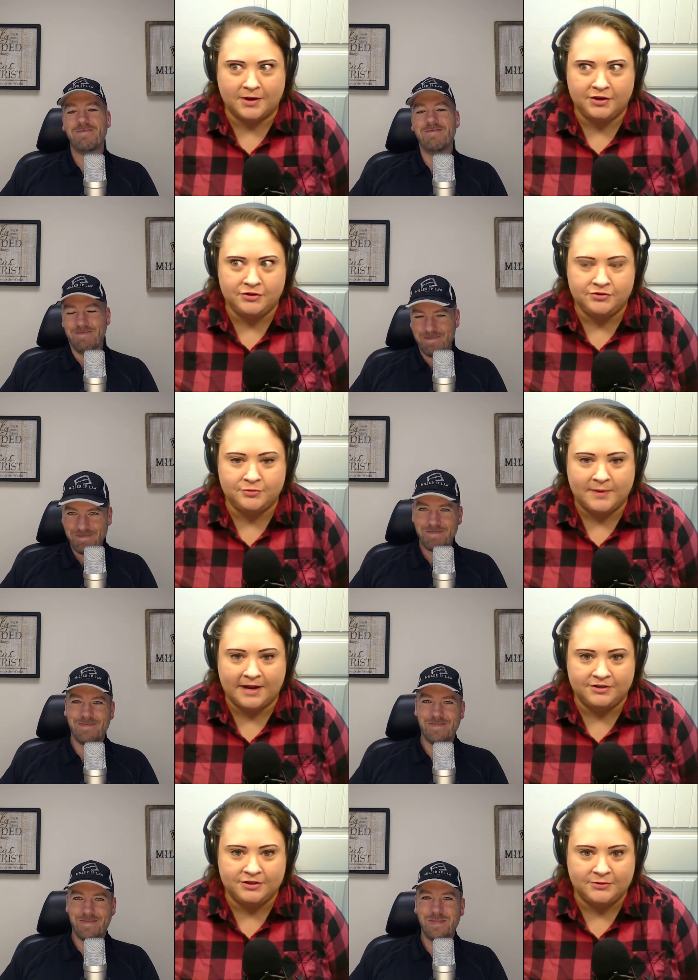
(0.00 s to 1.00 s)
Speaker 1: YouTube how
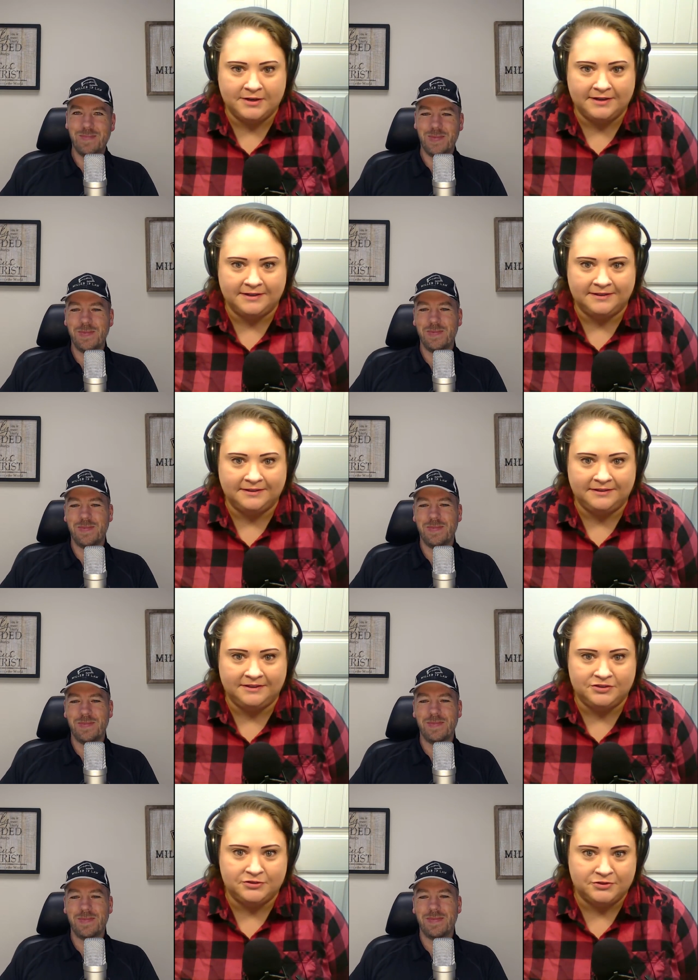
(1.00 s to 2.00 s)
to do it and you
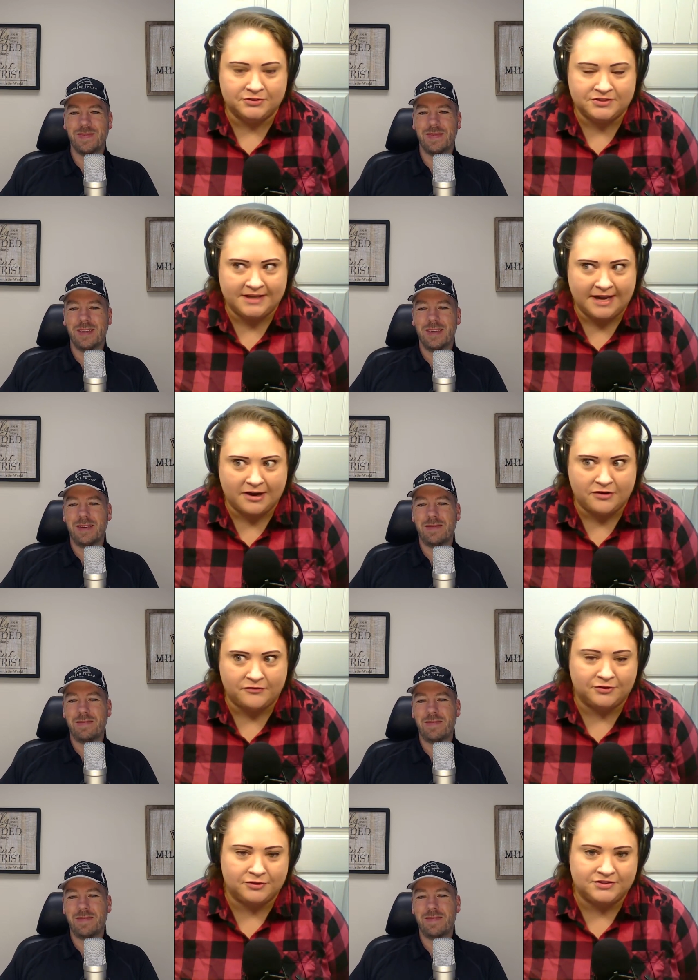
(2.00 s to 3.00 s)
do it yourself
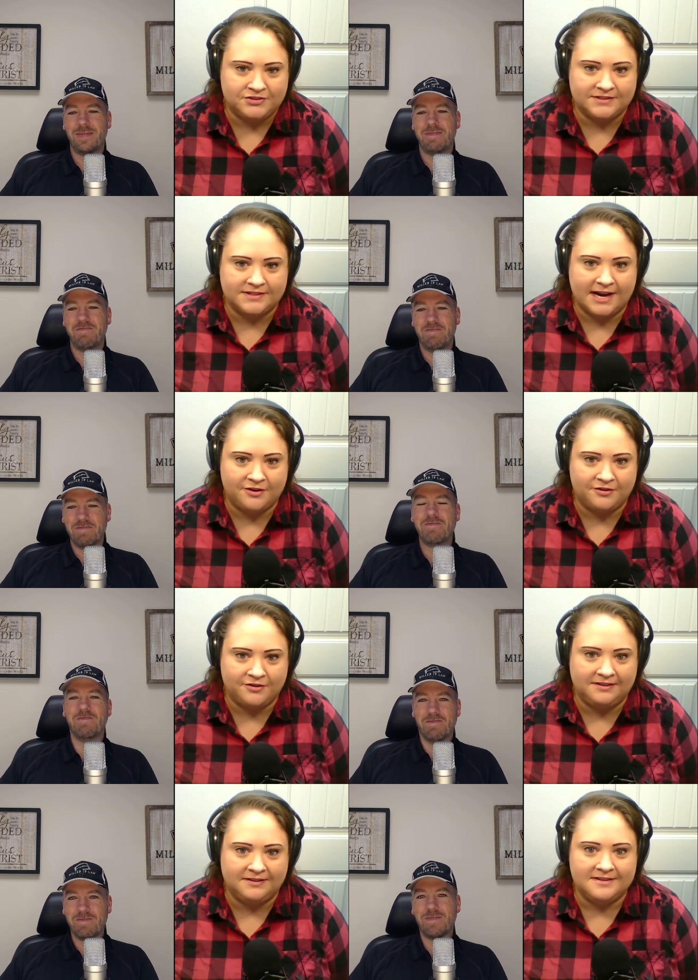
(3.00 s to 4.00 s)
versus
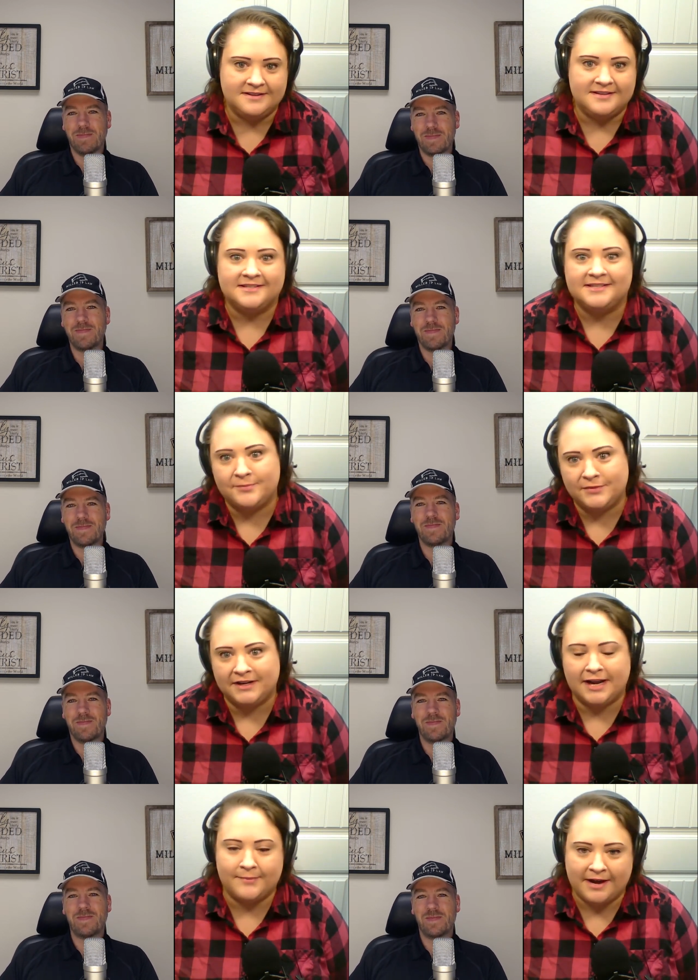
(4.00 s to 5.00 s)
hiring someone to
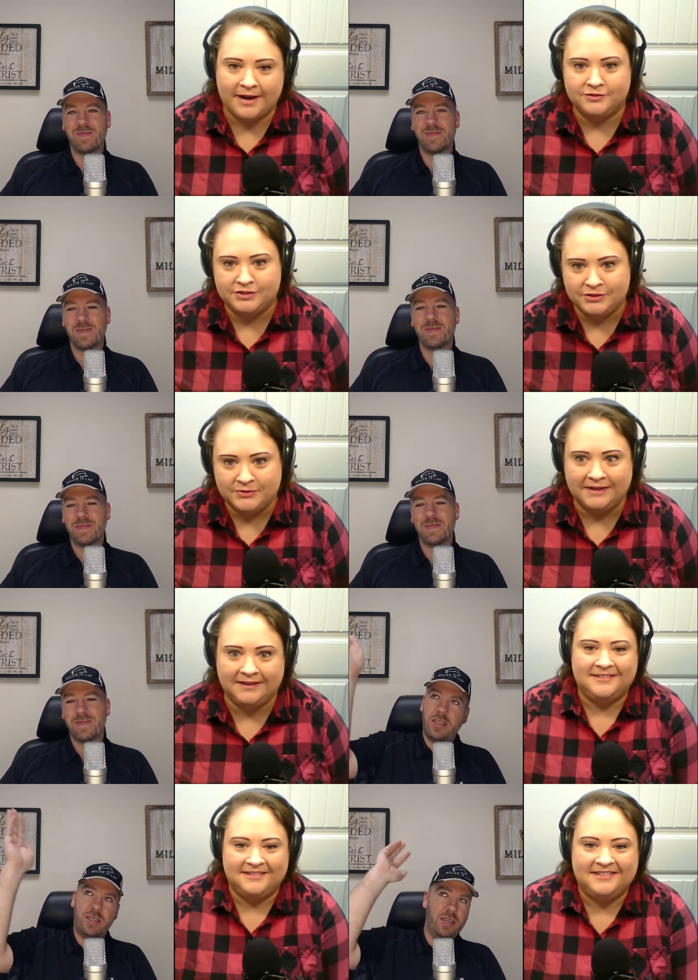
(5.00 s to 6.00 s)
come out and do it.
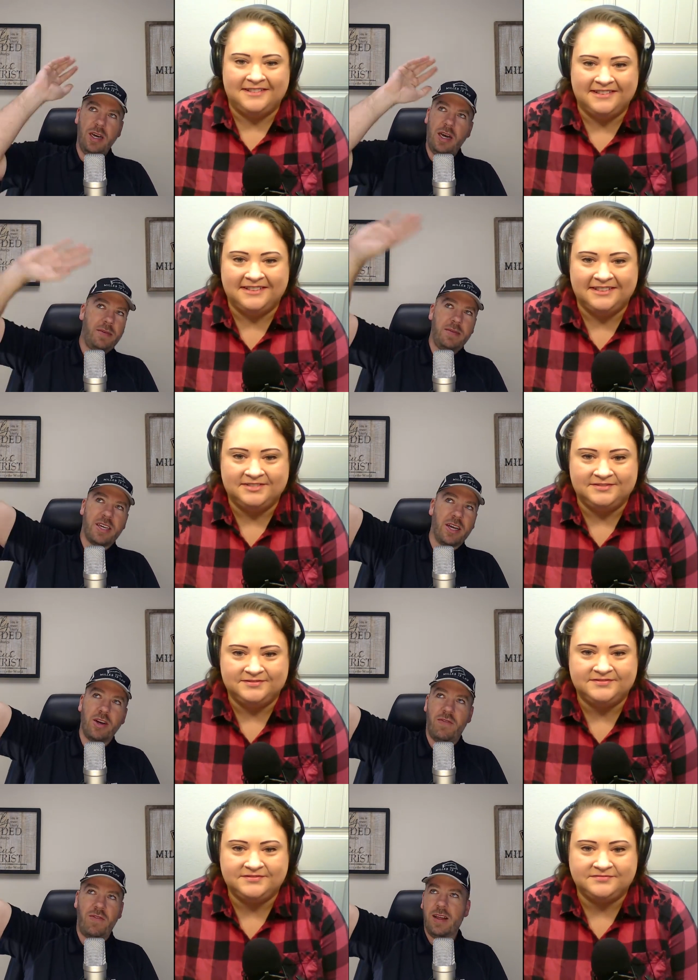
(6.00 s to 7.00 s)
Speaker 2: Yeah, I'm just going to
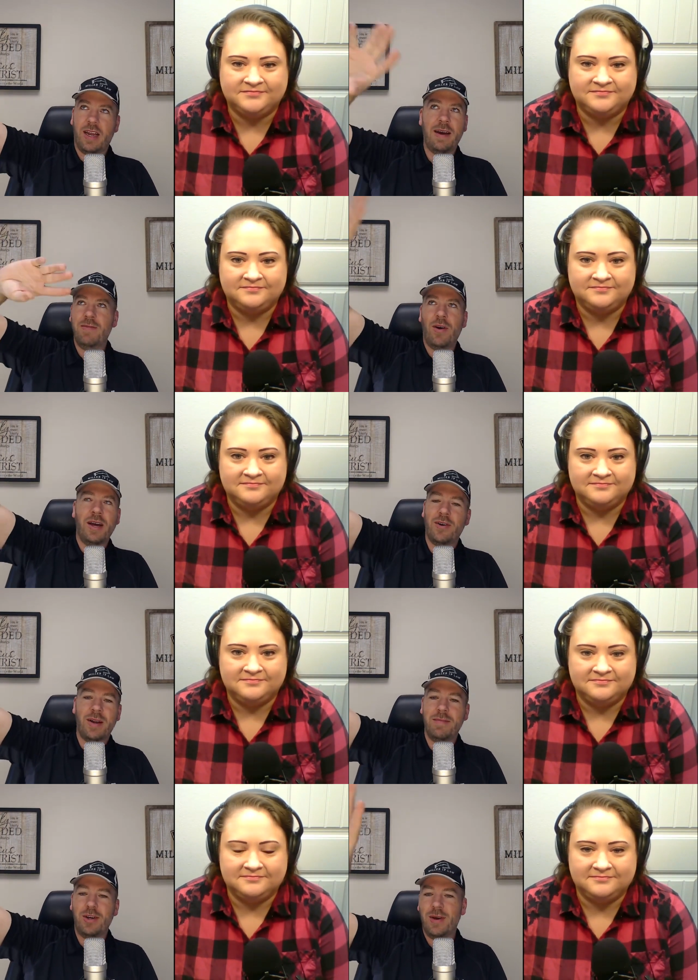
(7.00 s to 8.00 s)
go file it. I have no idea what
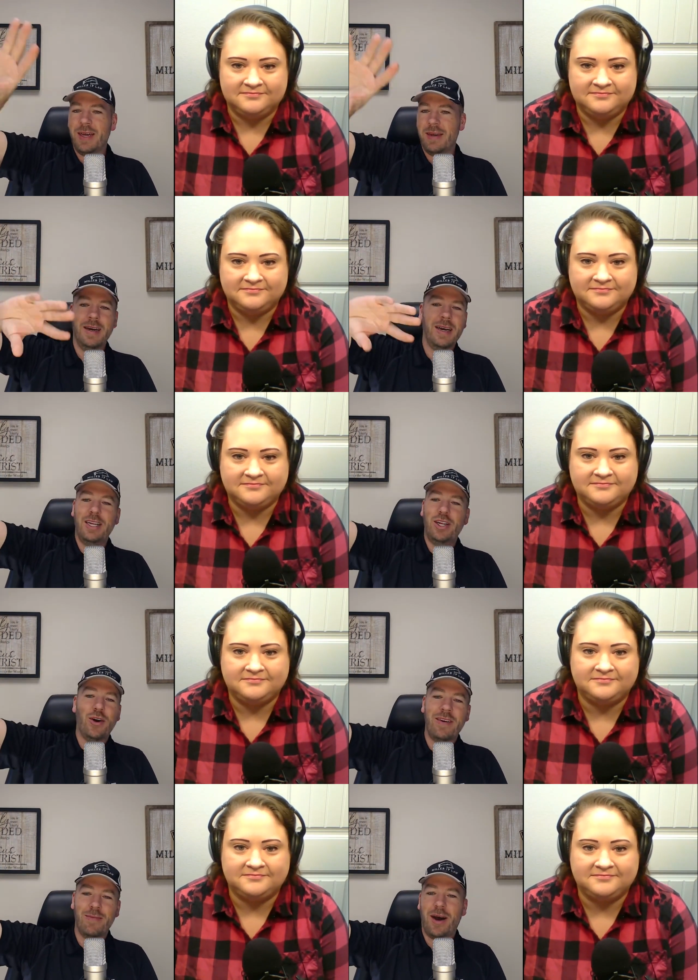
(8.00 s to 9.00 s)
I'm doing. And
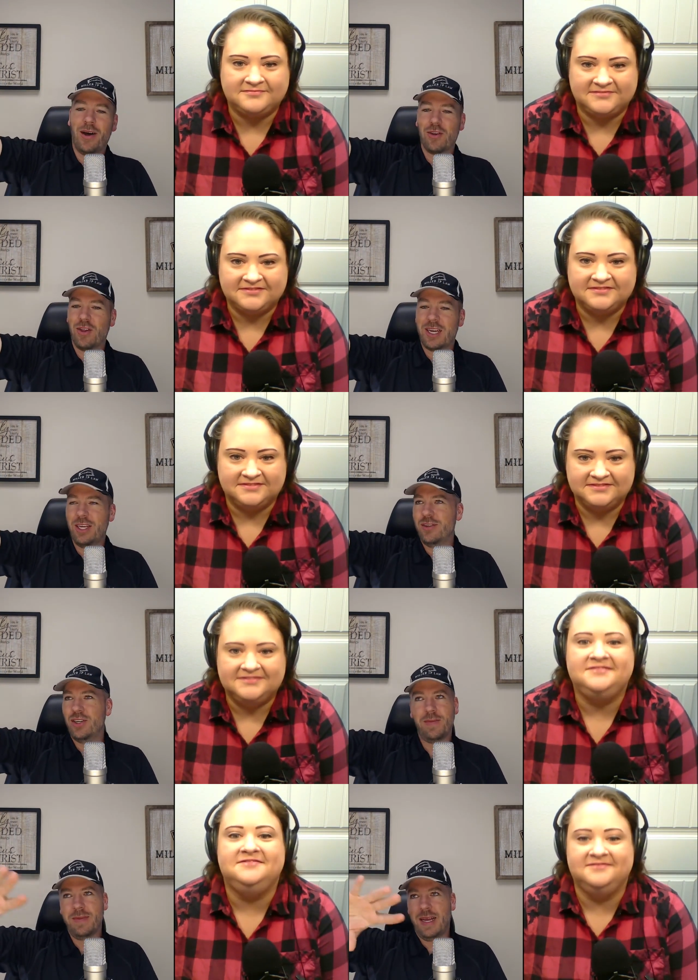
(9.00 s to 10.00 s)
don't even bother looking
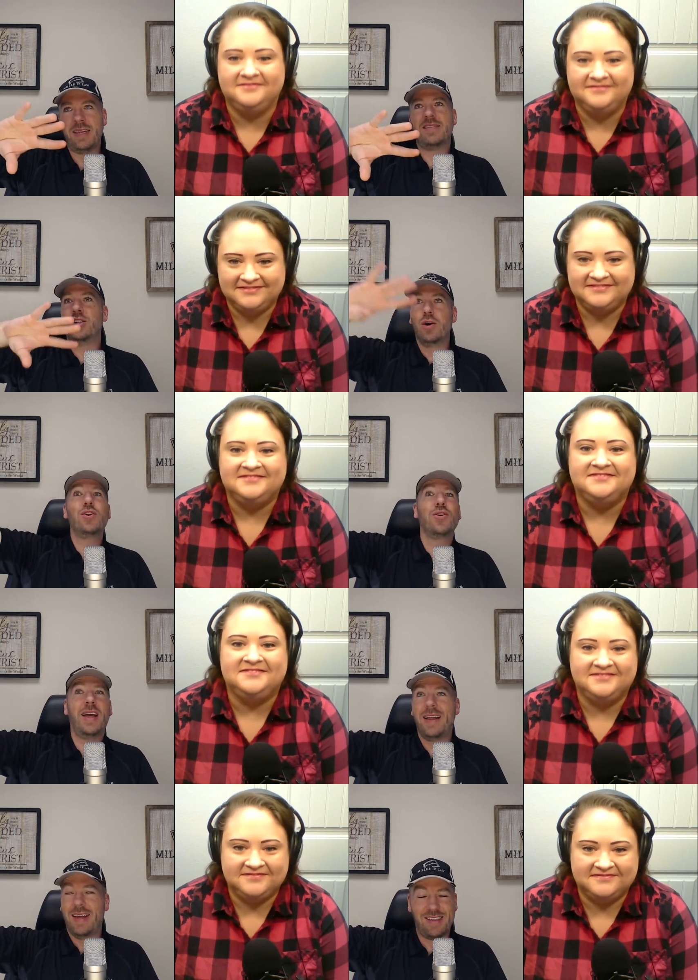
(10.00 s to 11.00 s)
YouTube. That's don't do
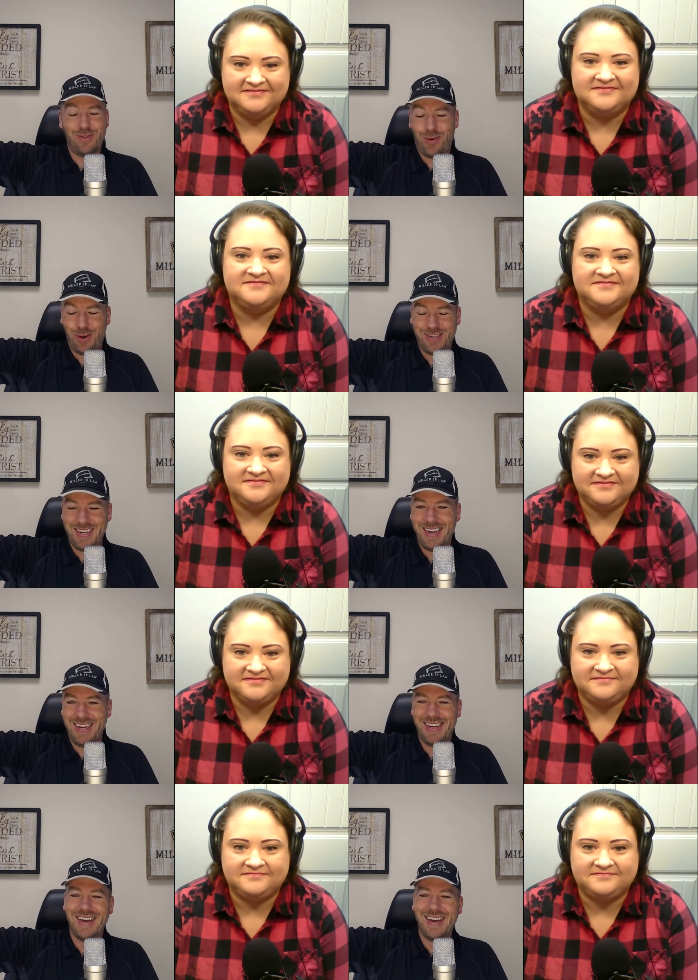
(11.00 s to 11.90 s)
that. That's some cursed idea.